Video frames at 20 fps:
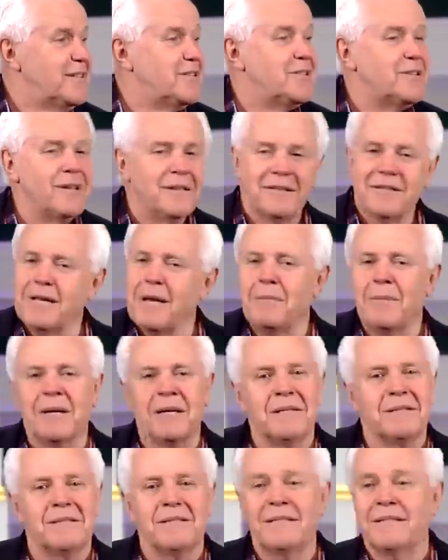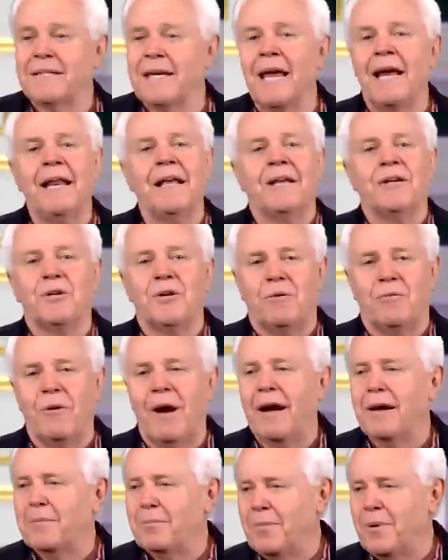Some of the Kenny should
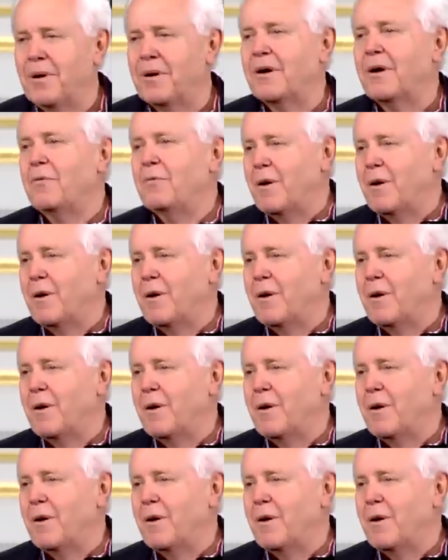write a book